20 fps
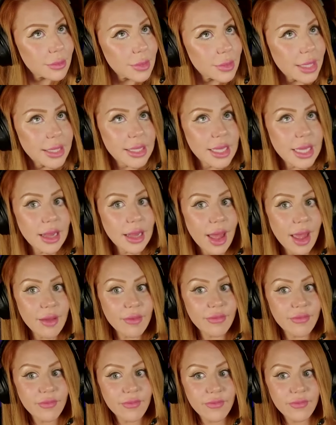Is he like
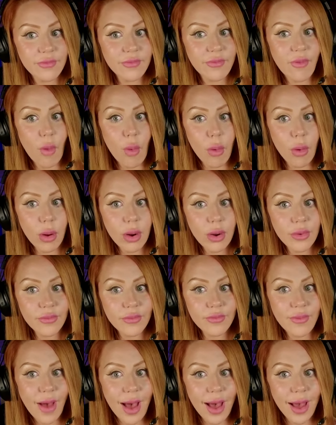4 or
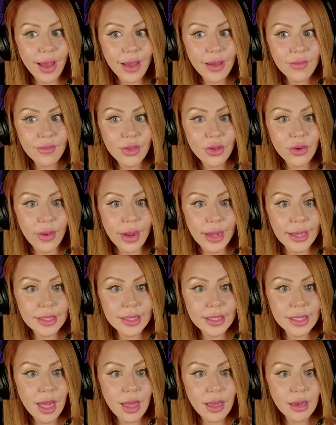5, the
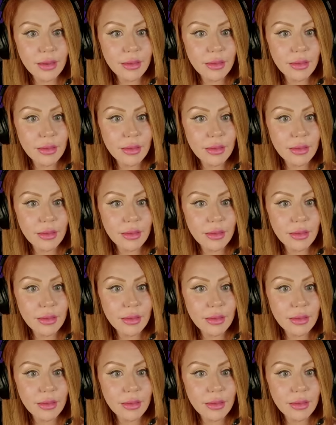grandson?